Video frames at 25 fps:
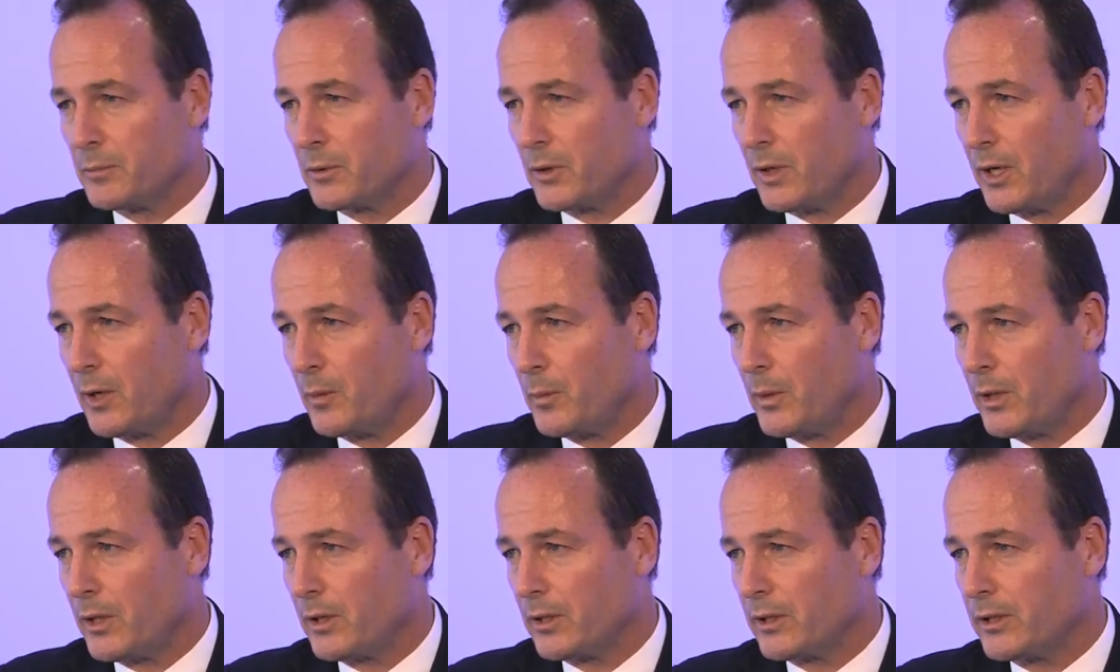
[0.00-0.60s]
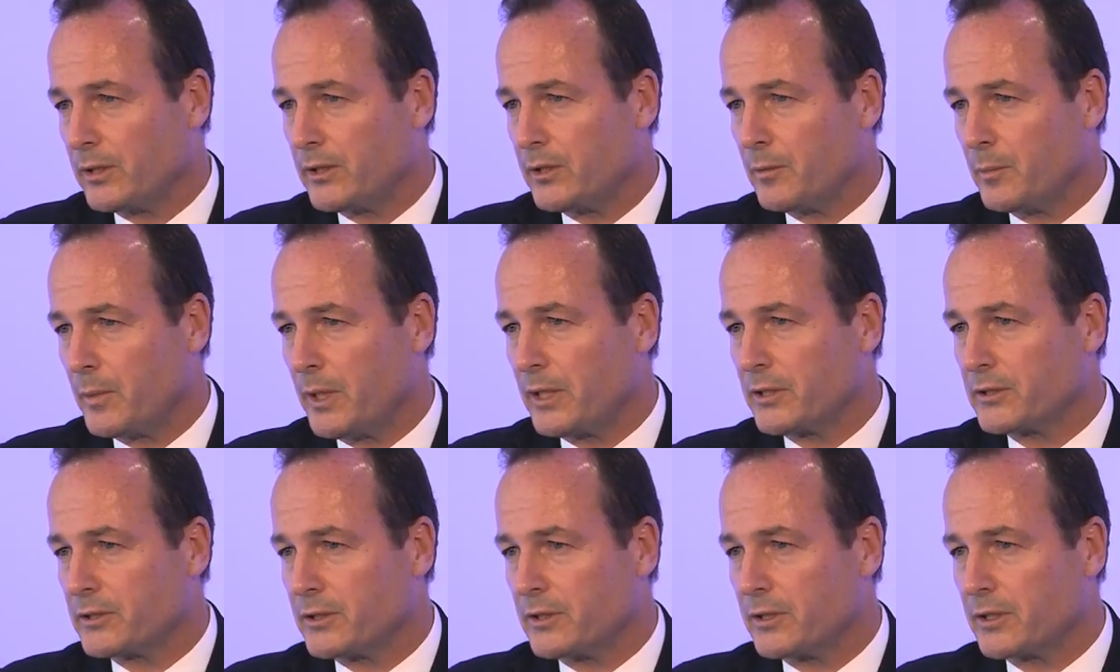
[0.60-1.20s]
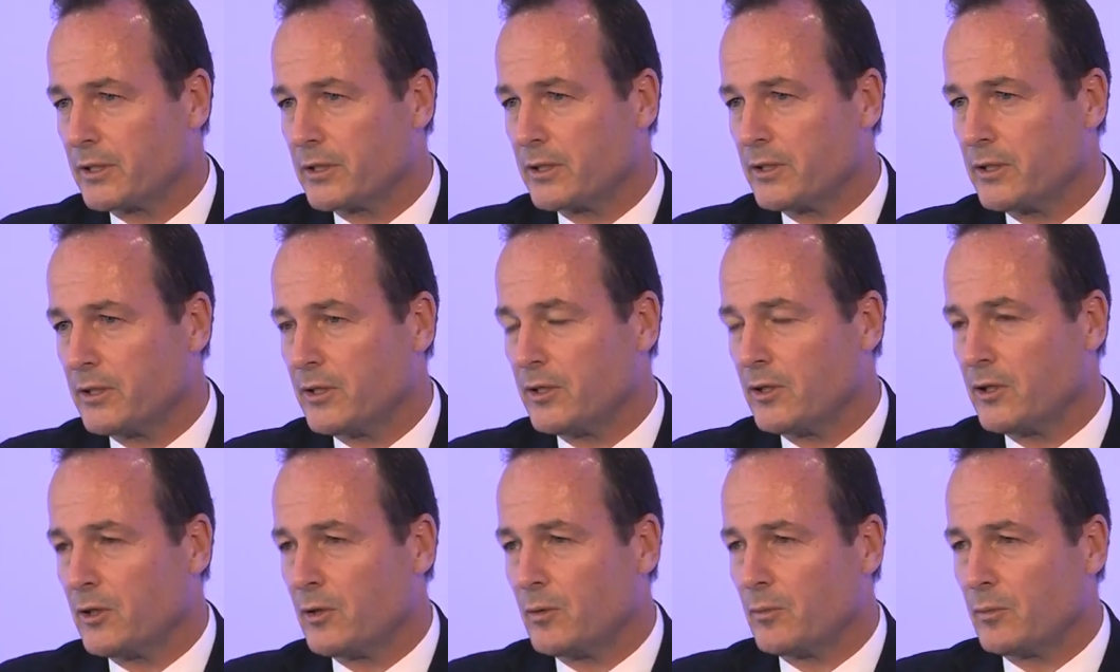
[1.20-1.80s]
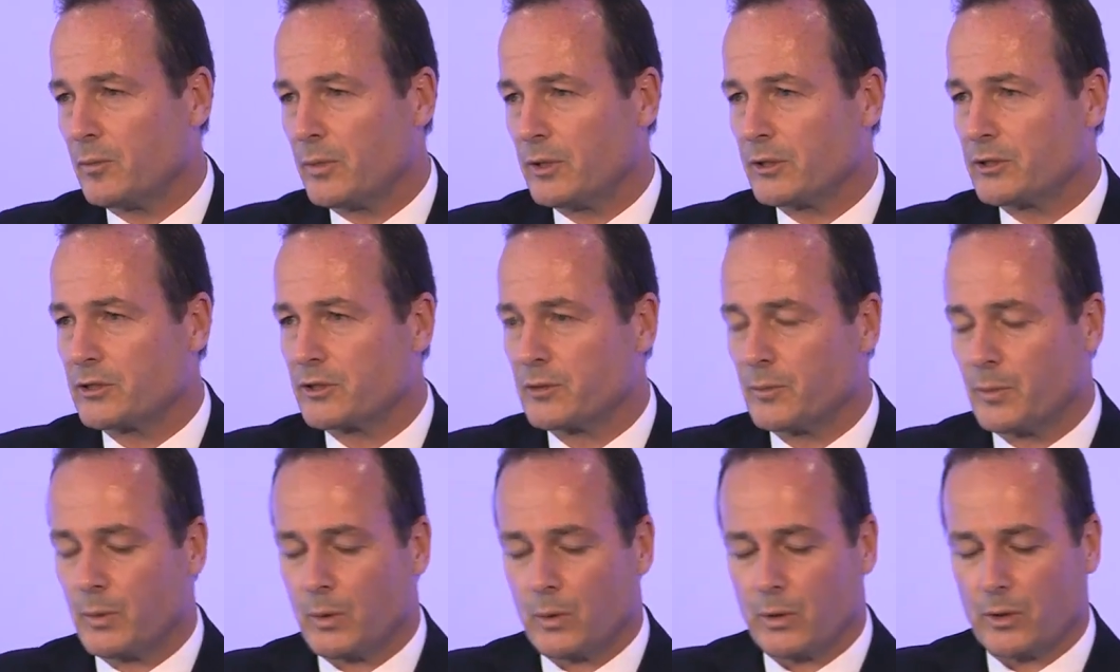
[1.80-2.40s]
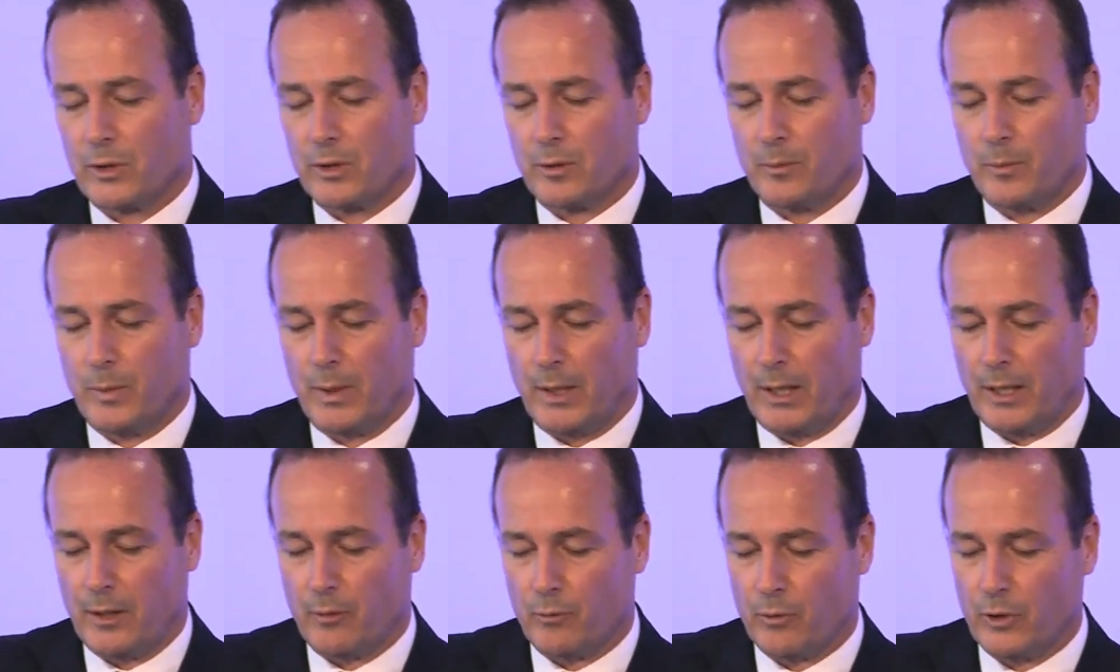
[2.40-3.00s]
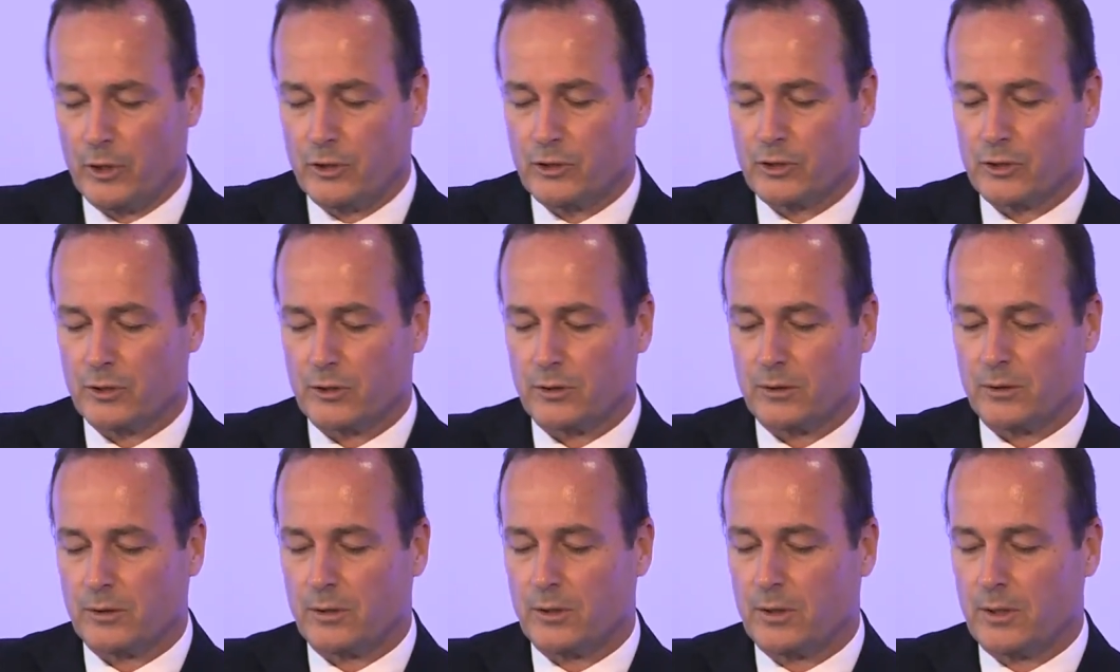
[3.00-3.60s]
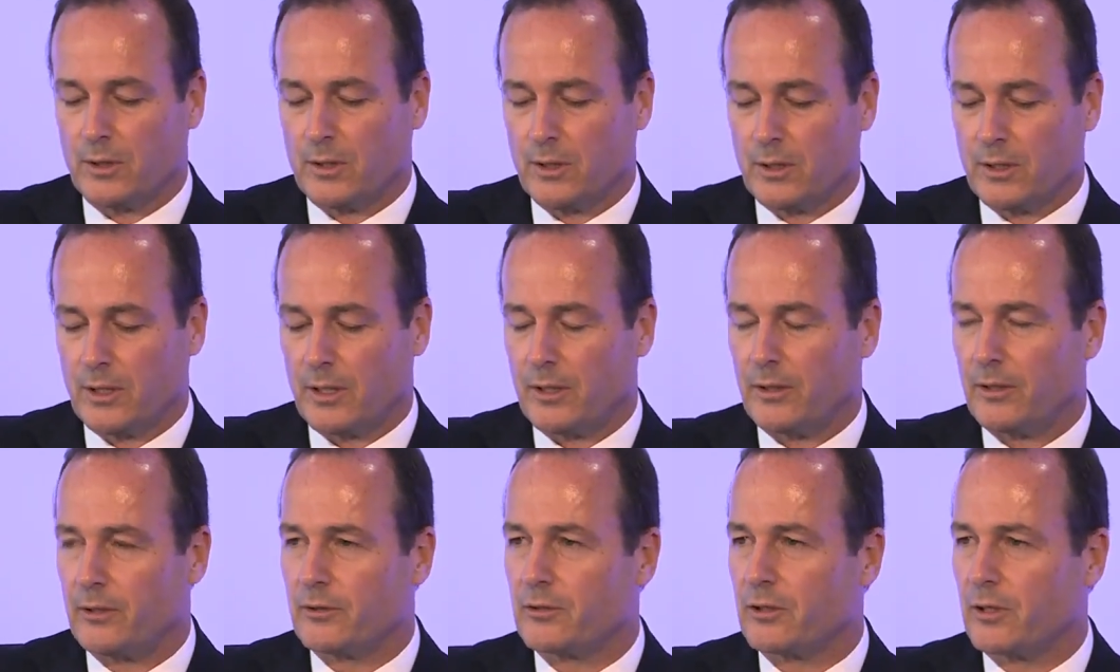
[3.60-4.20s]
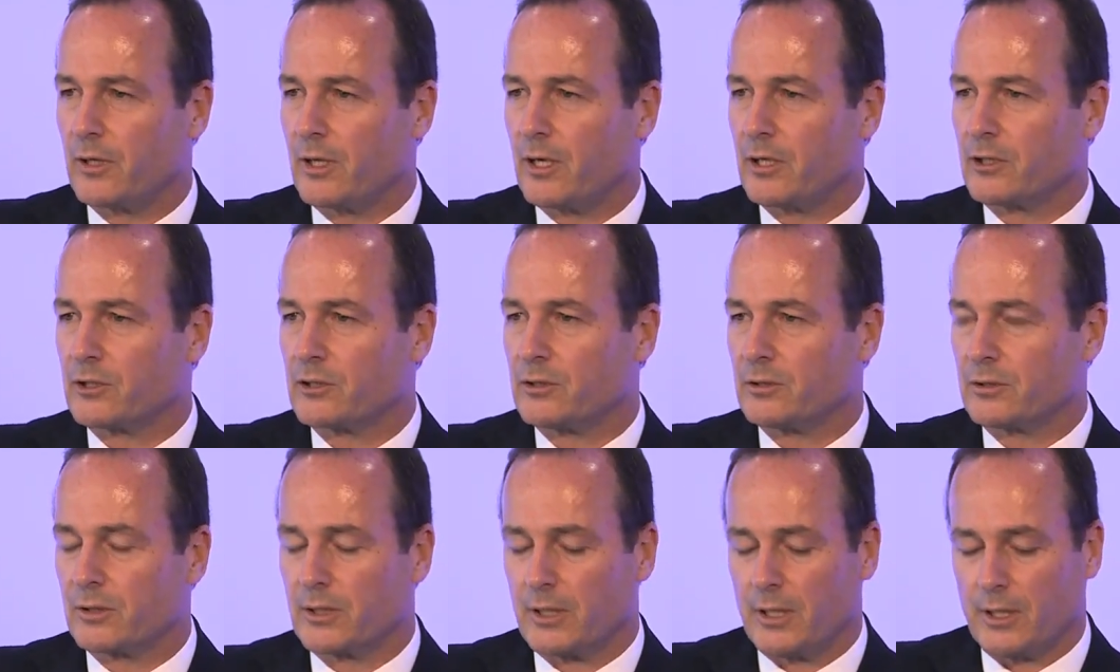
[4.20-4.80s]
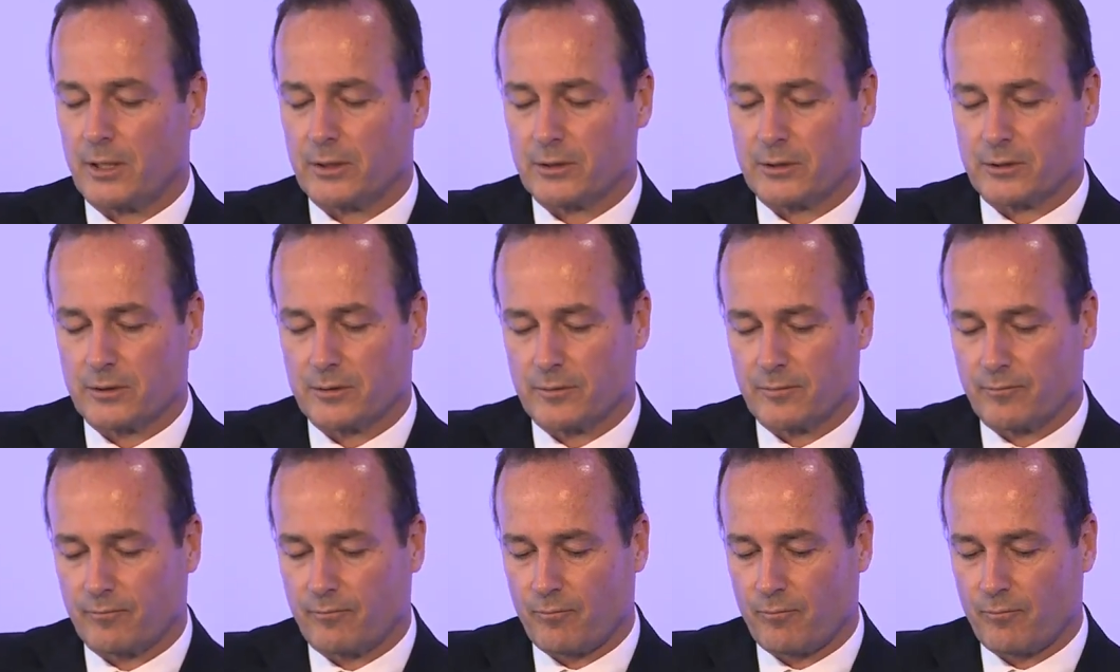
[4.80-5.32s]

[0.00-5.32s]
primarily domestic, but supported by regional and international guests.